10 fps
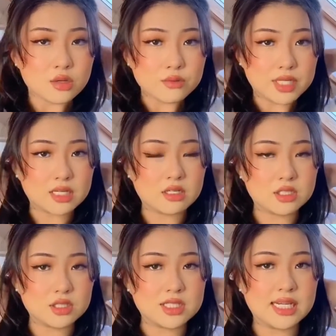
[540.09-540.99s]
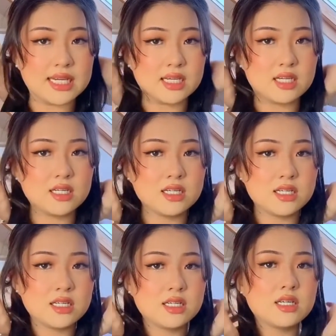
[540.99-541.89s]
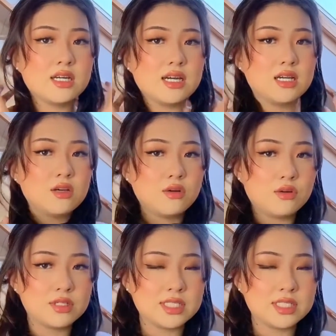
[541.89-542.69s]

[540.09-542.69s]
We're going to take all